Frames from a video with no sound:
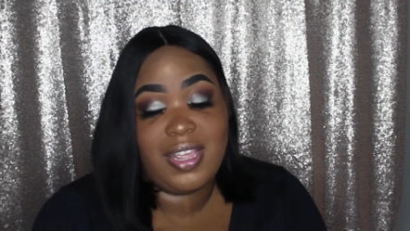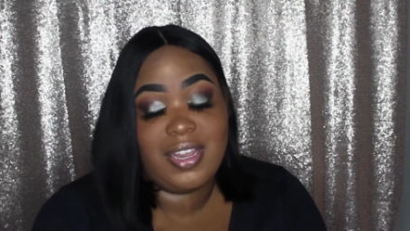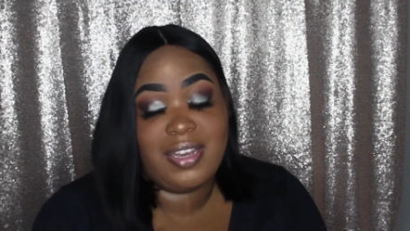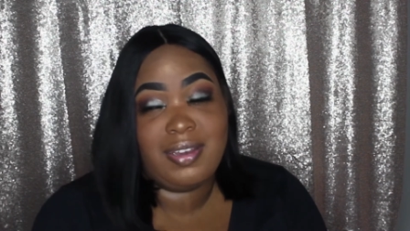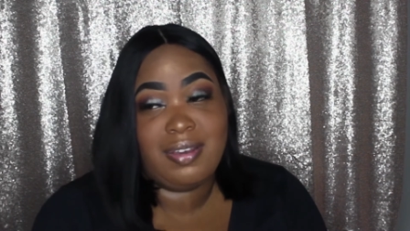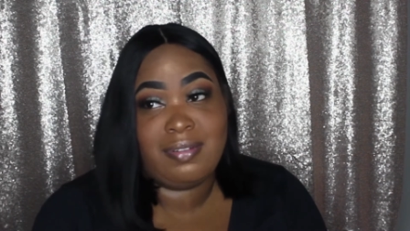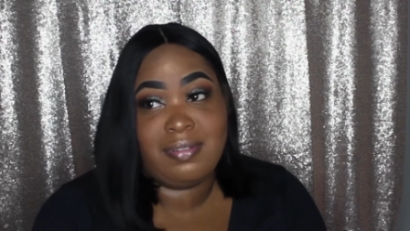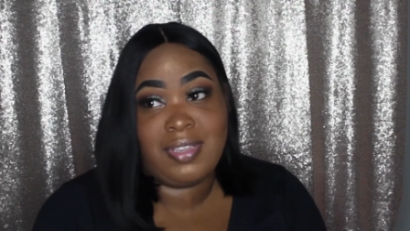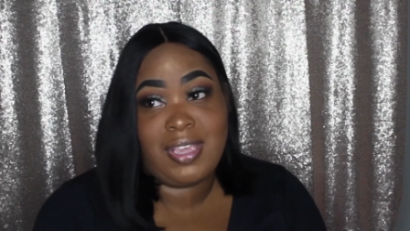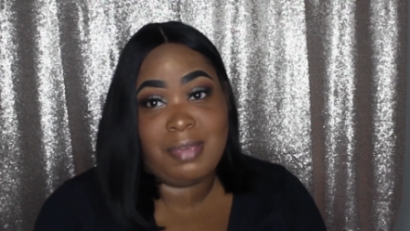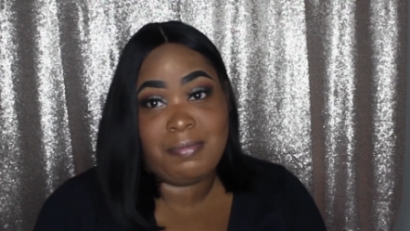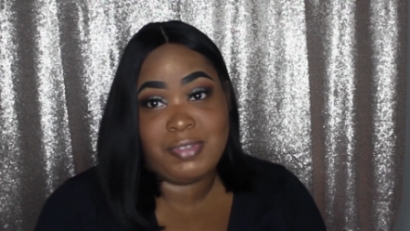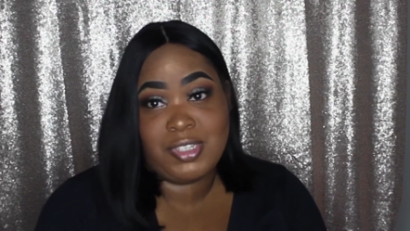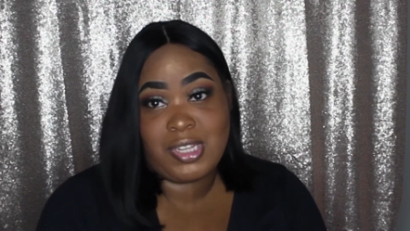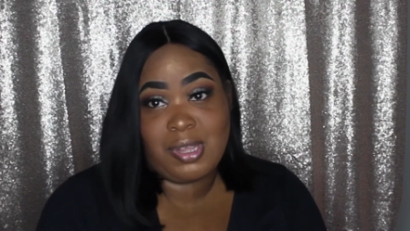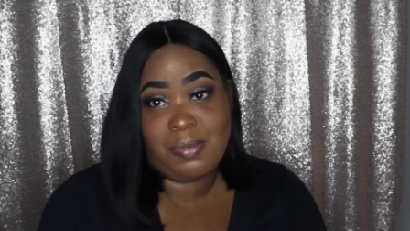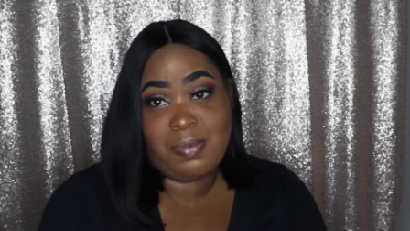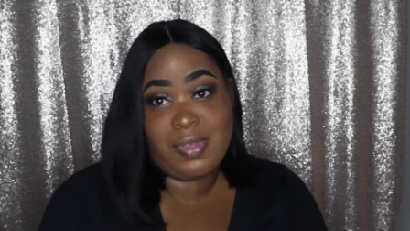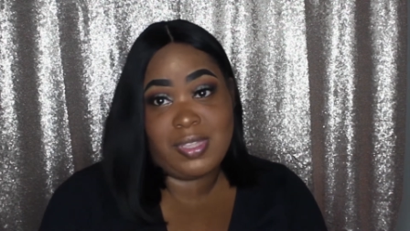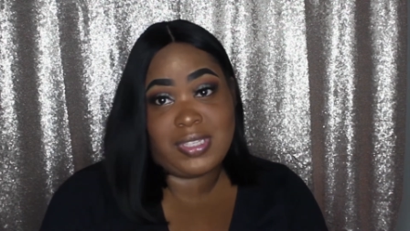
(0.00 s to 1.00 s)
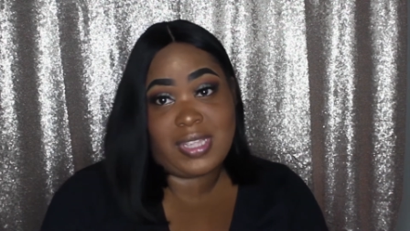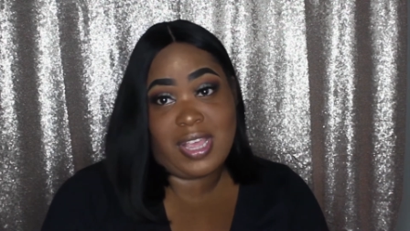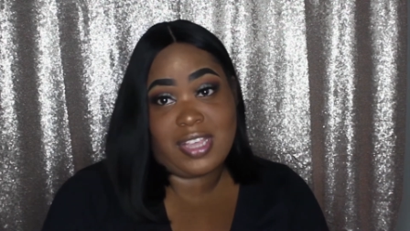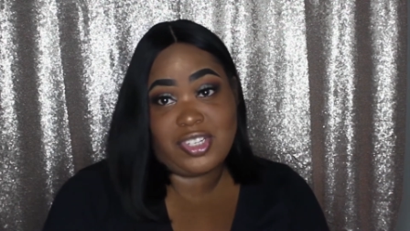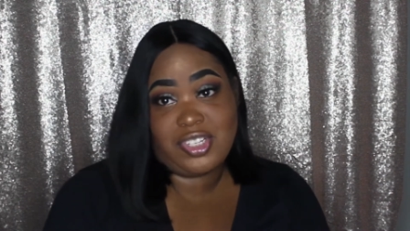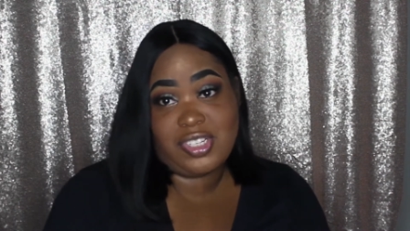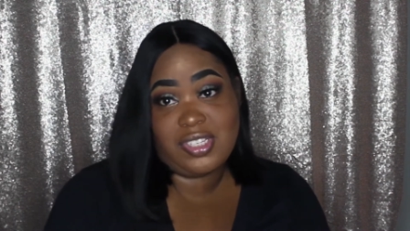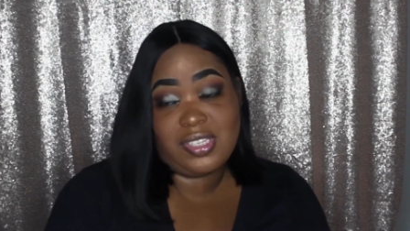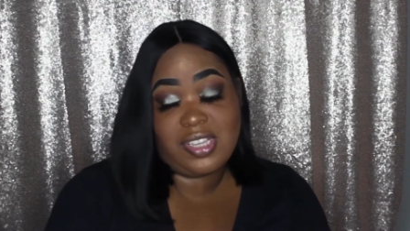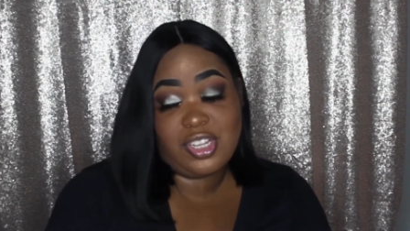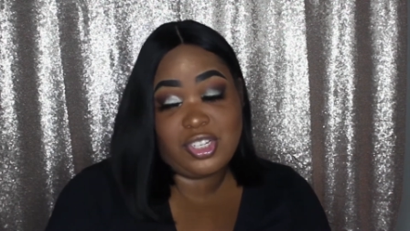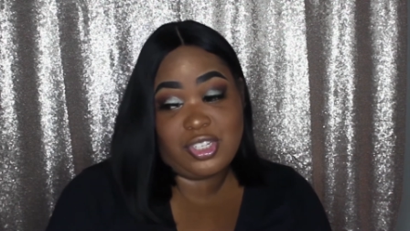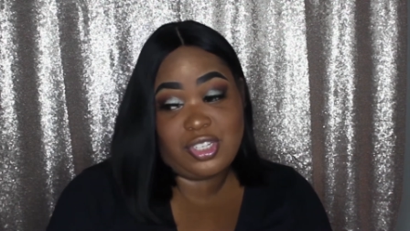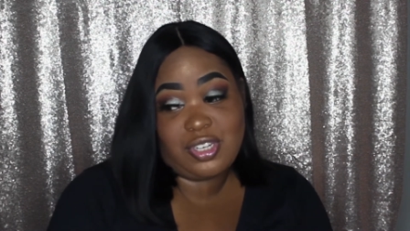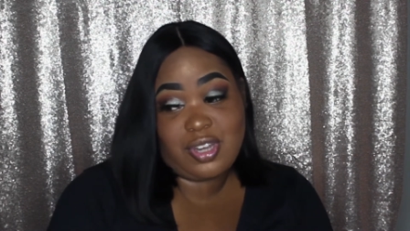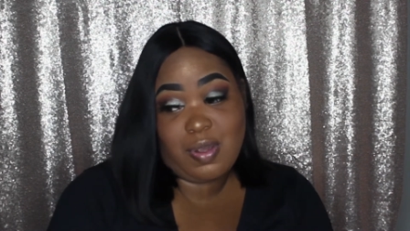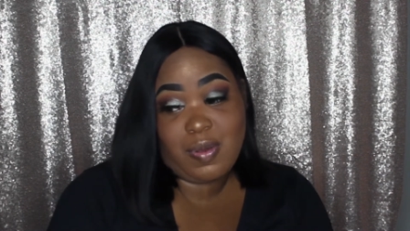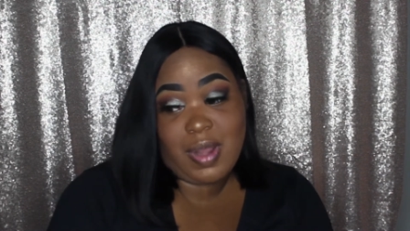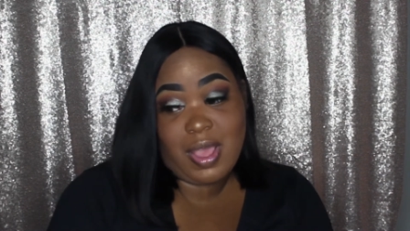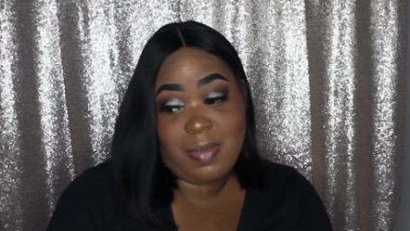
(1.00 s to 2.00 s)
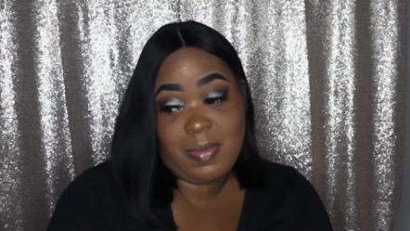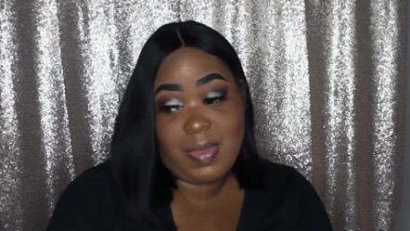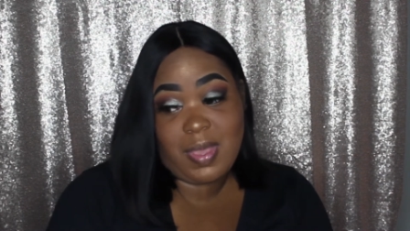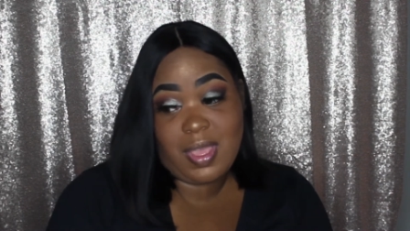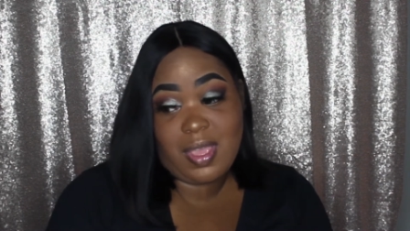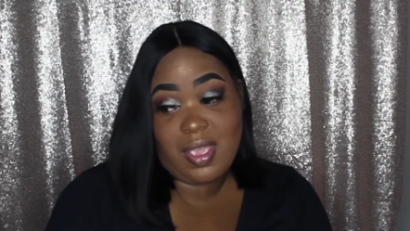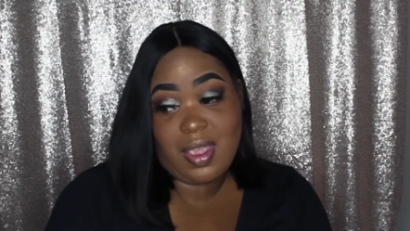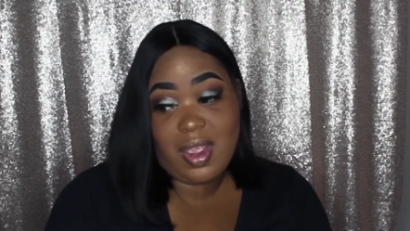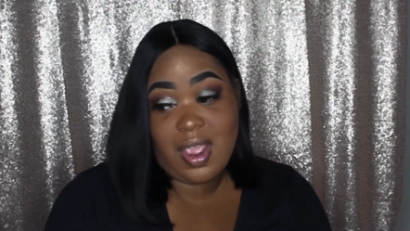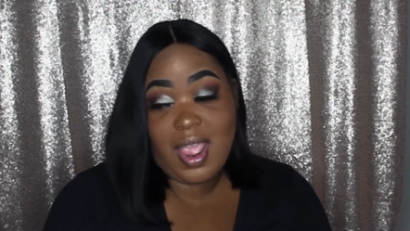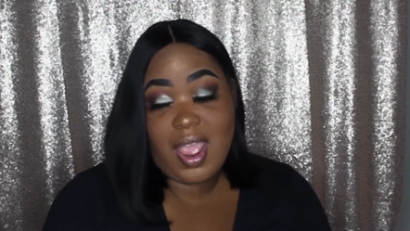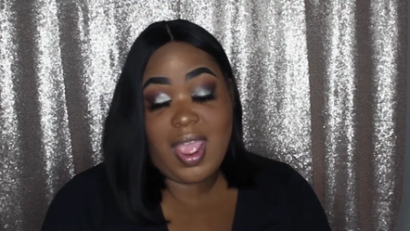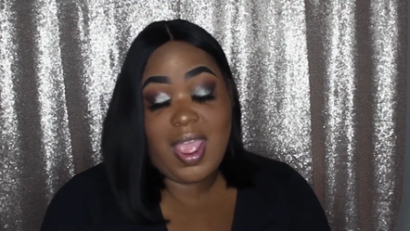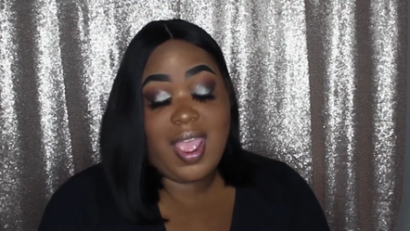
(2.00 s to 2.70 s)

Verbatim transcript: and K Michelle was like, she said she know that man